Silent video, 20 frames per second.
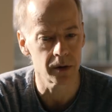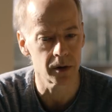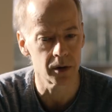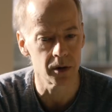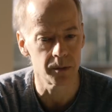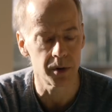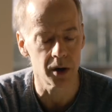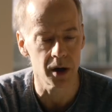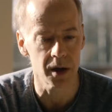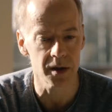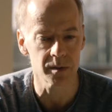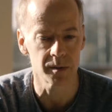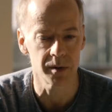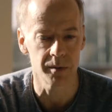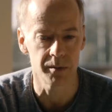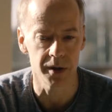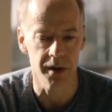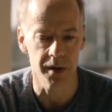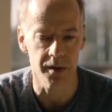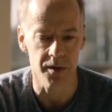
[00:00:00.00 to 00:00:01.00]
could possibly
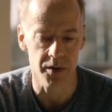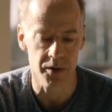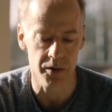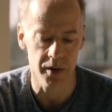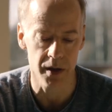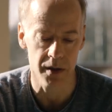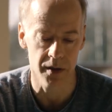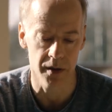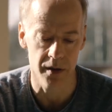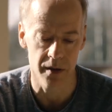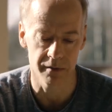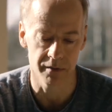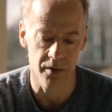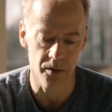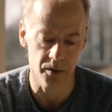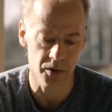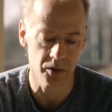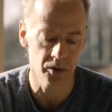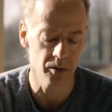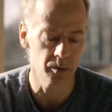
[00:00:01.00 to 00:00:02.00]
be constructed of
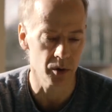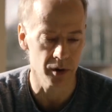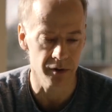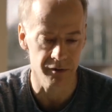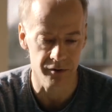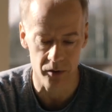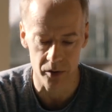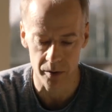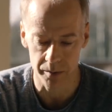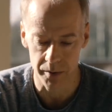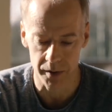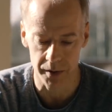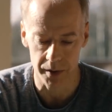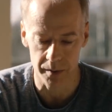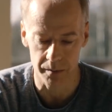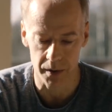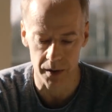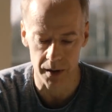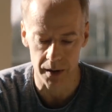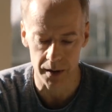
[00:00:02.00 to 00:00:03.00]
those 2.4
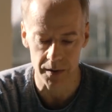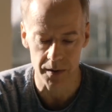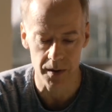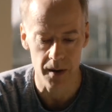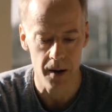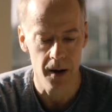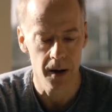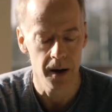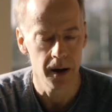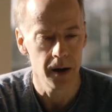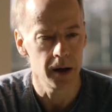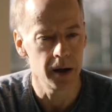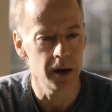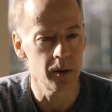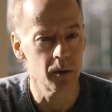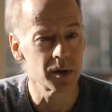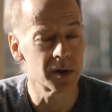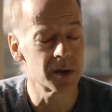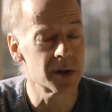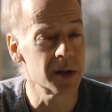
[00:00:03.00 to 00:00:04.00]
million blocks,
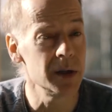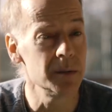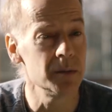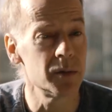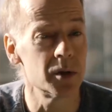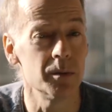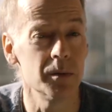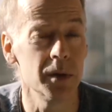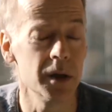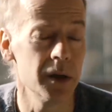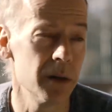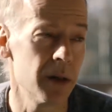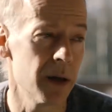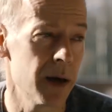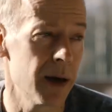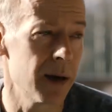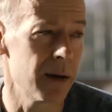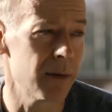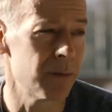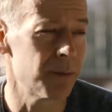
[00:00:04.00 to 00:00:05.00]
it would seem to me
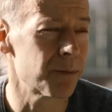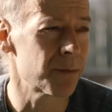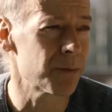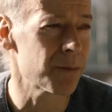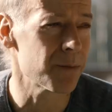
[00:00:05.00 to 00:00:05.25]
that